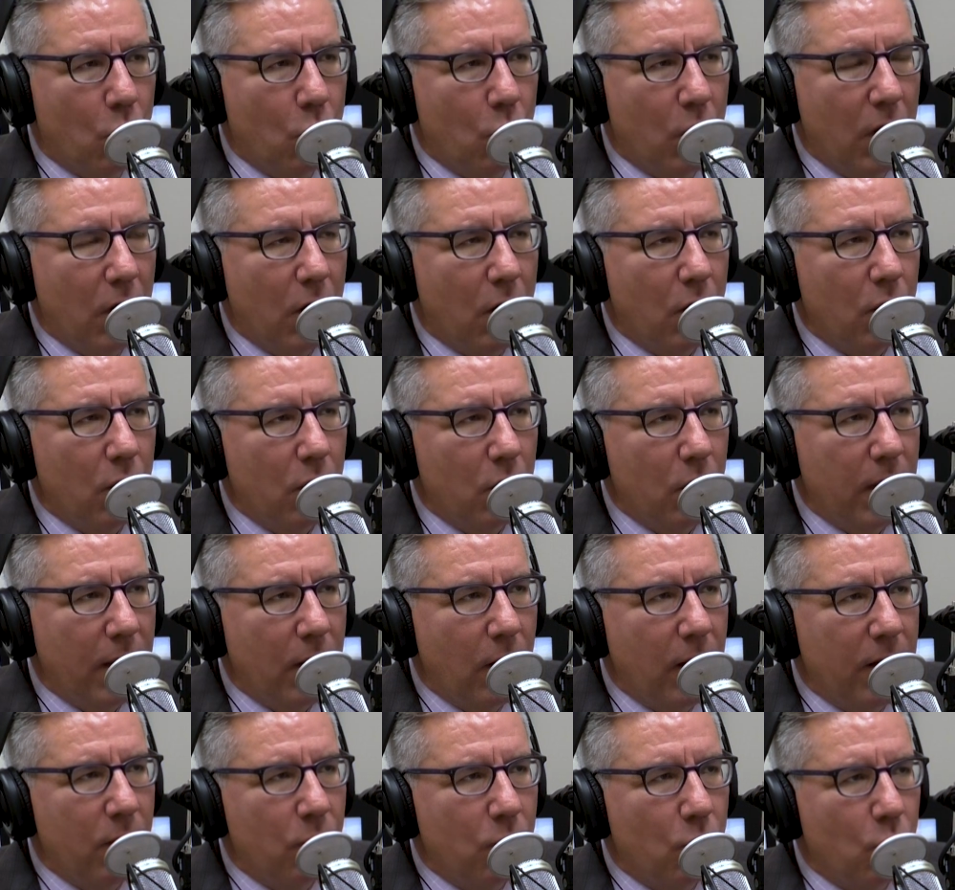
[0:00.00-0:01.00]
Well,
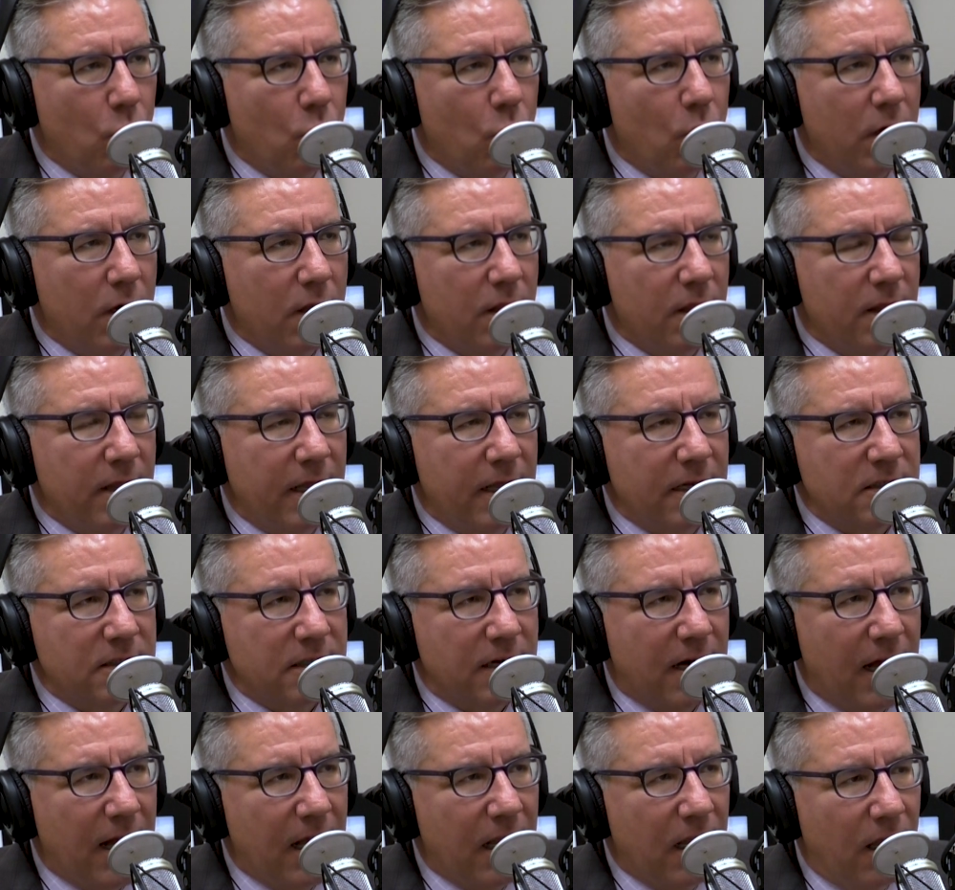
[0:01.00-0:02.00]
and one of the things
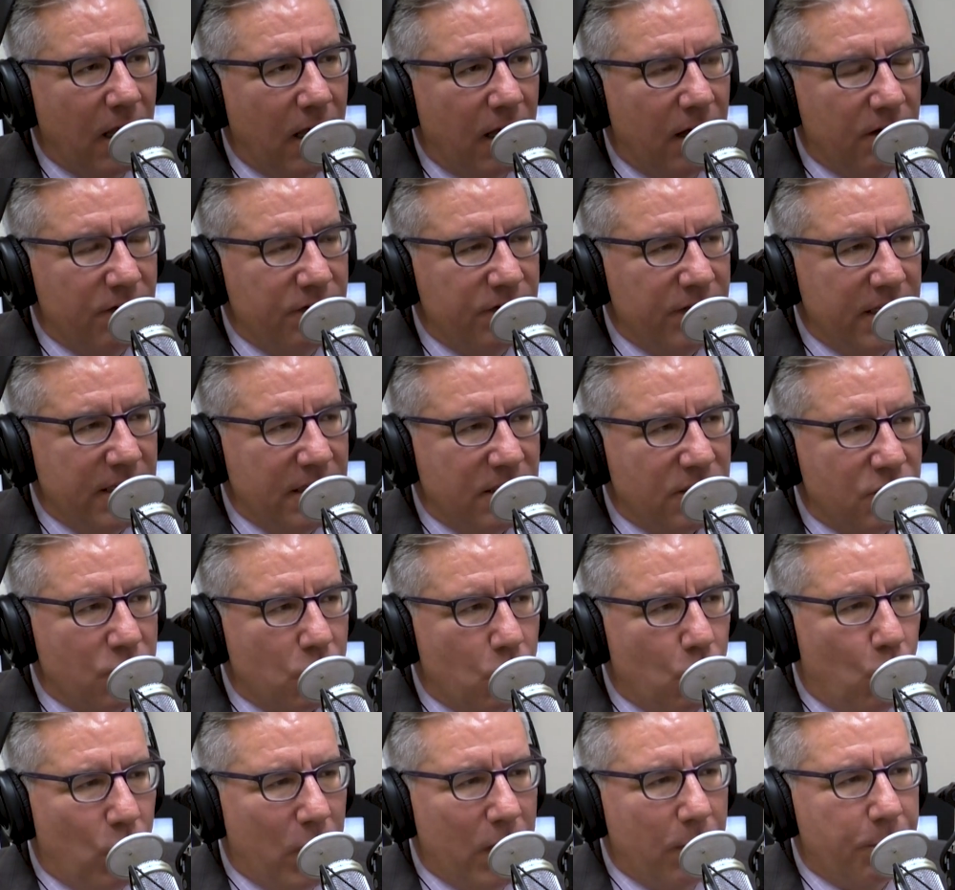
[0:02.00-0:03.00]
that I love is
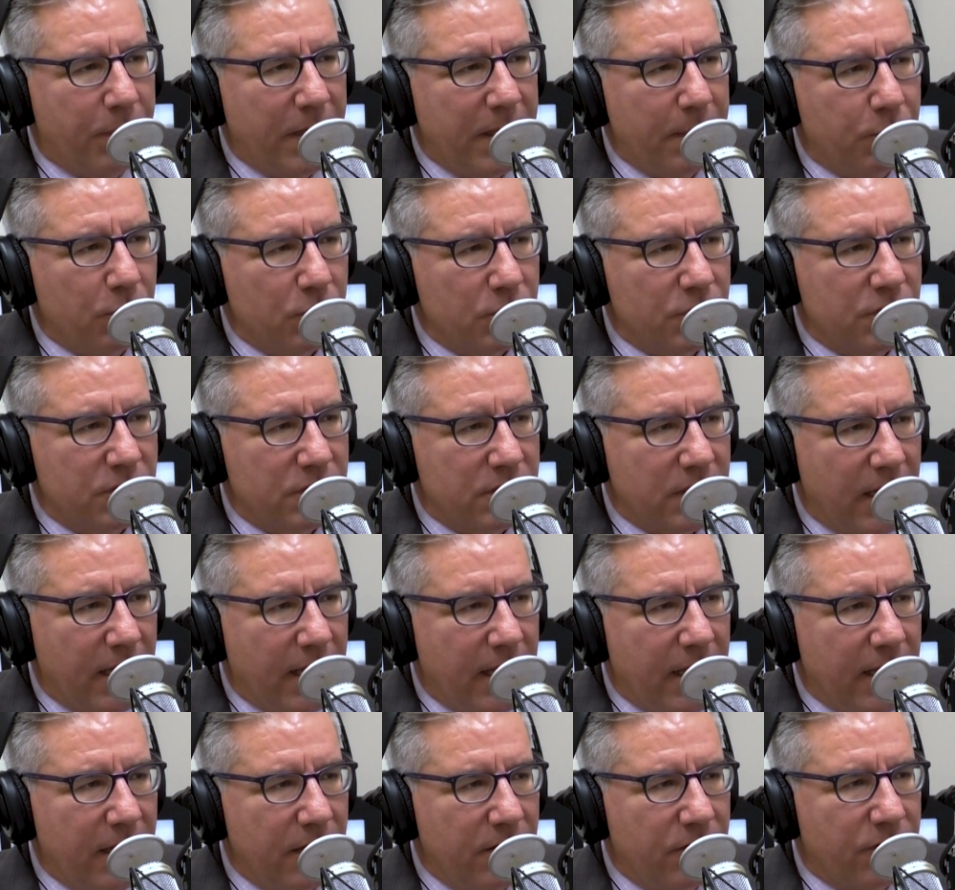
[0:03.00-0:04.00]
when people
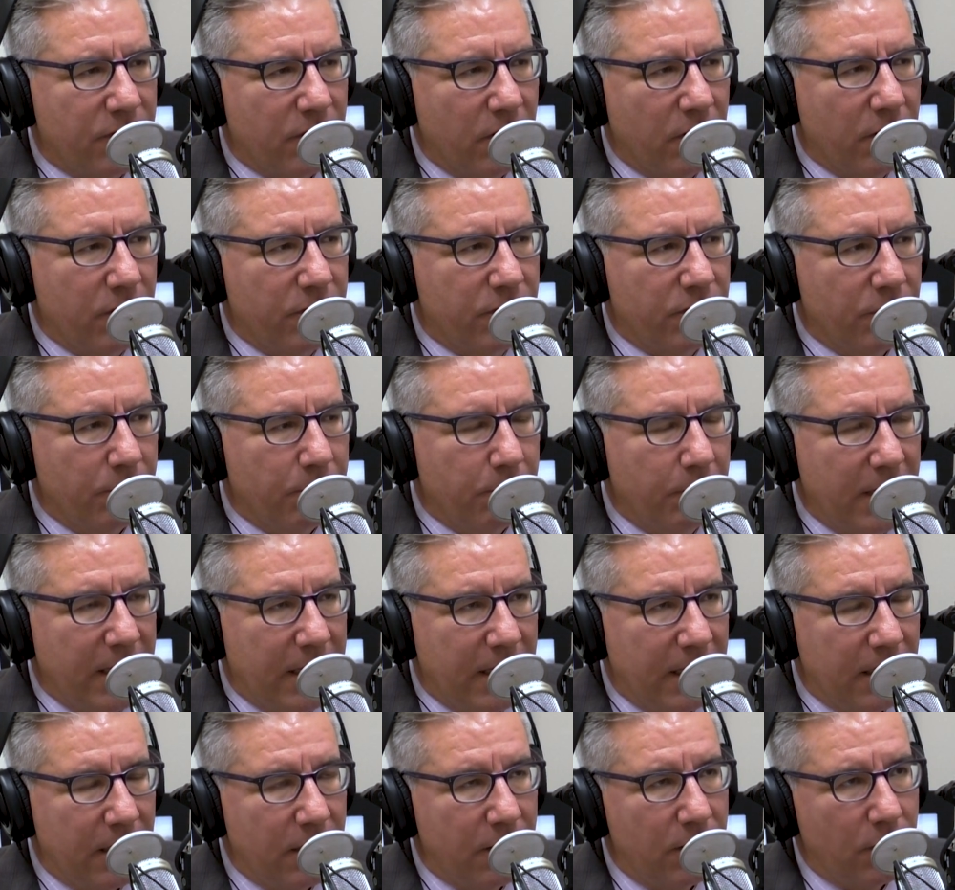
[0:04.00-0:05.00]
say to
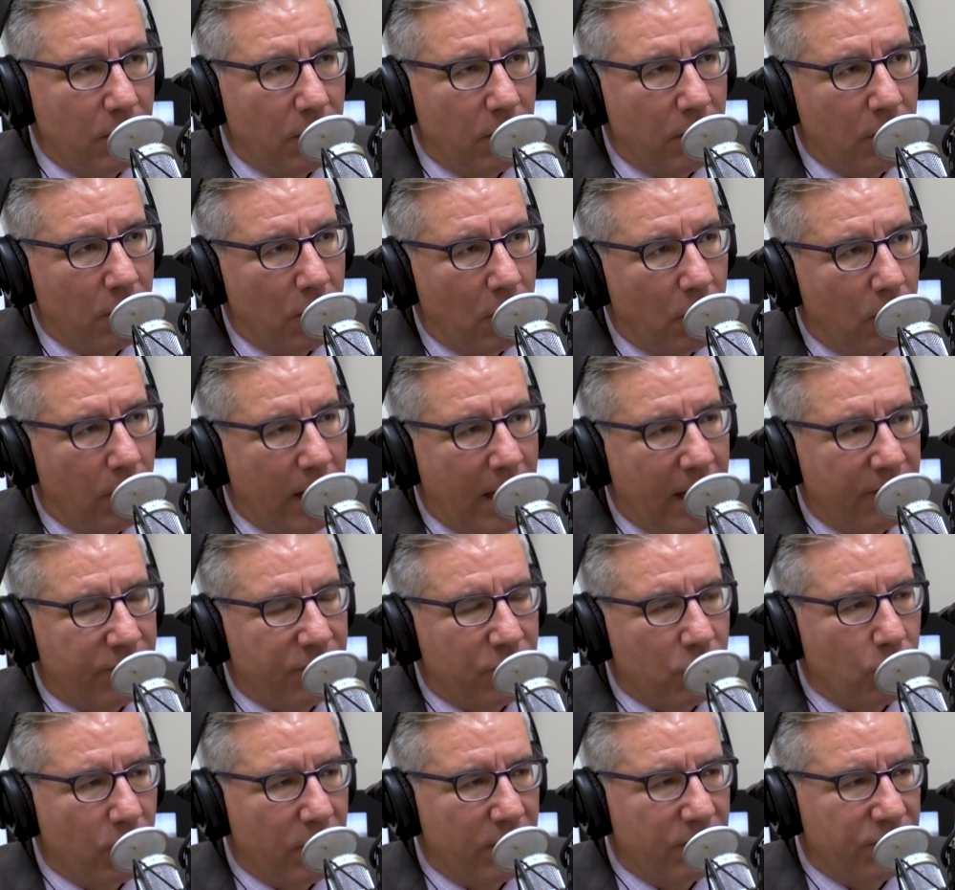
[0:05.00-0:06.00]
me, you know,
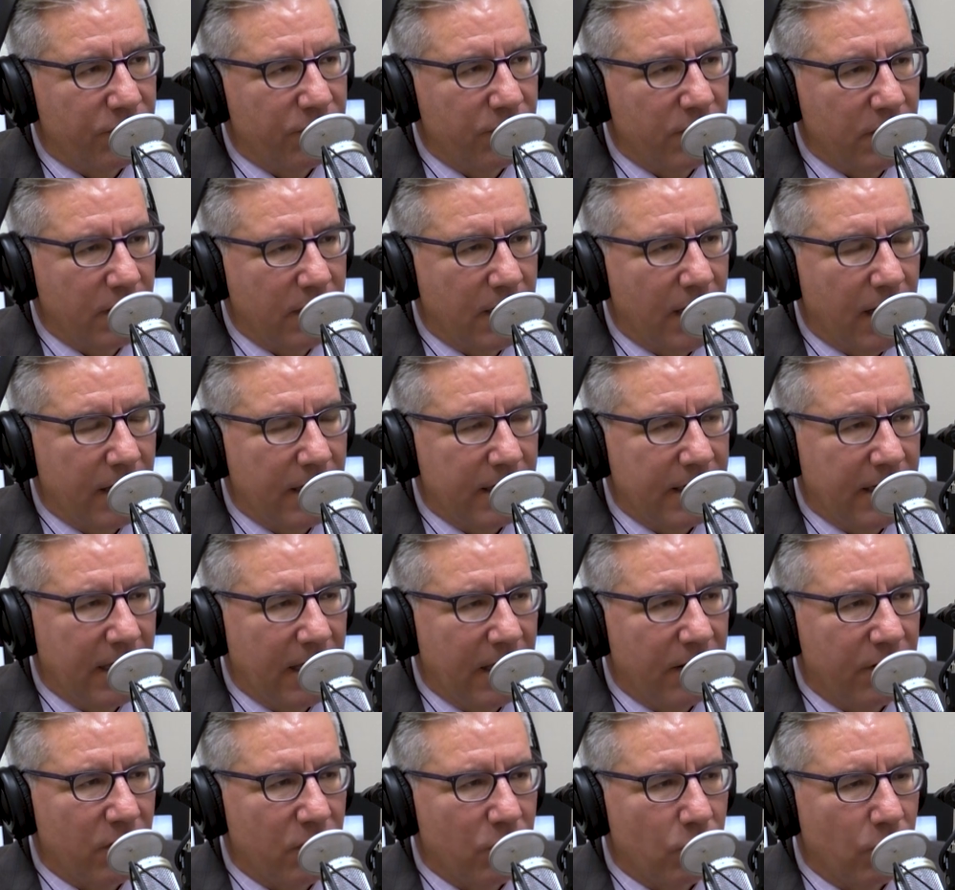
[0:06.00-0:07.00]
after we've gotten
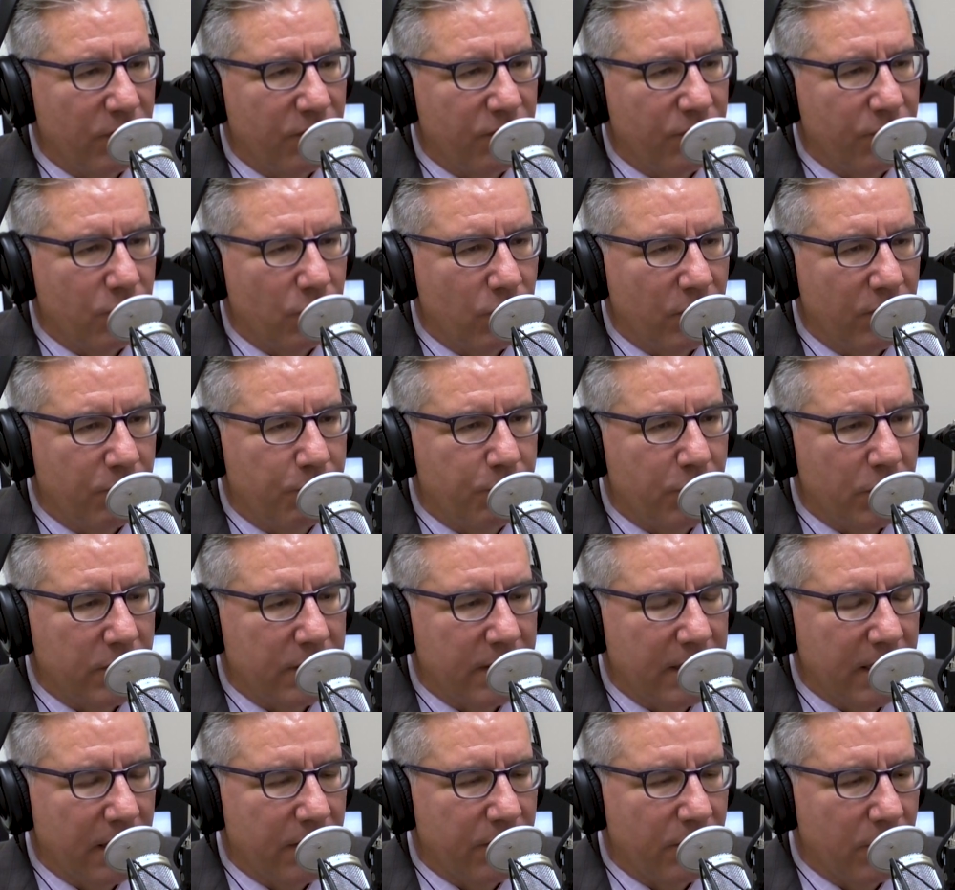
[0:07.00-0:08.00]
together and we've put
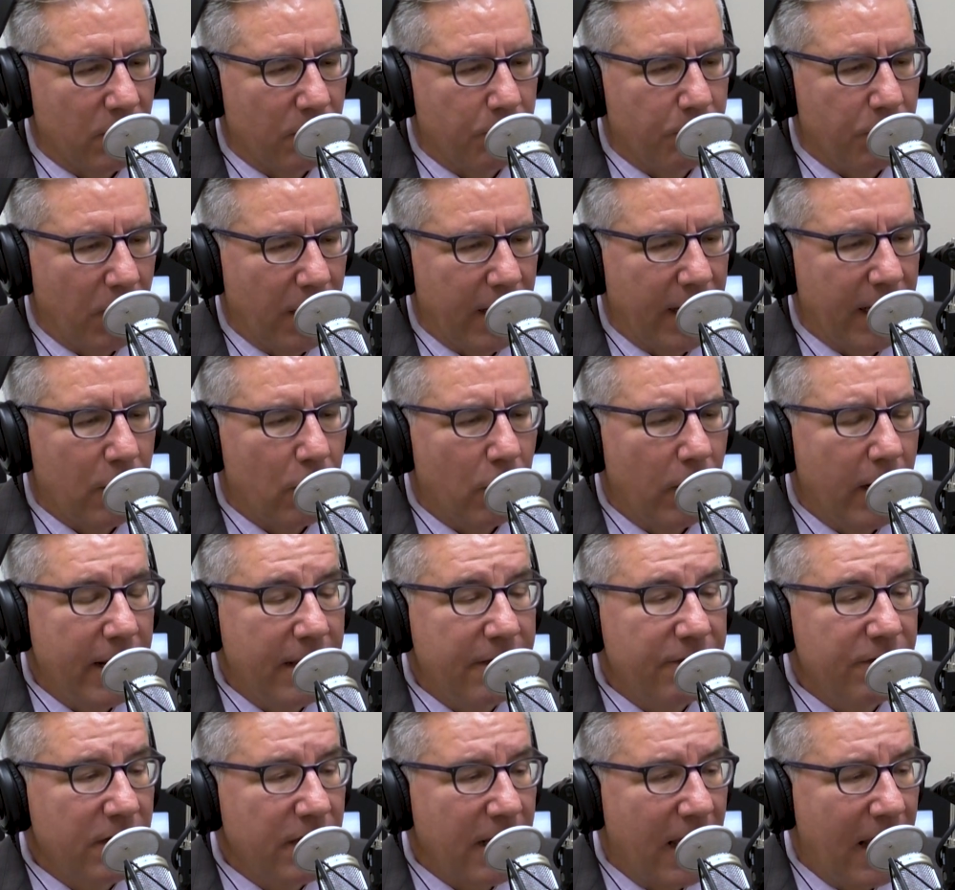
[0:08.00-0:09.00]
together a plan, or
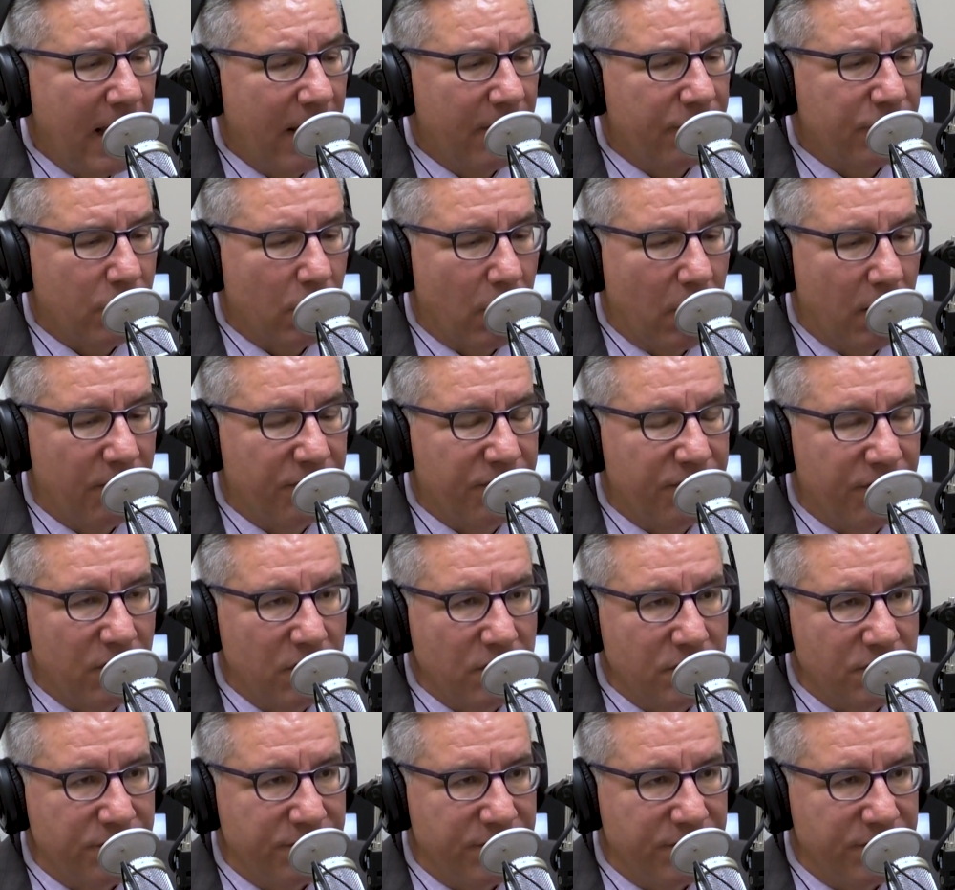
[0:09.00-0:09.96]
even after our first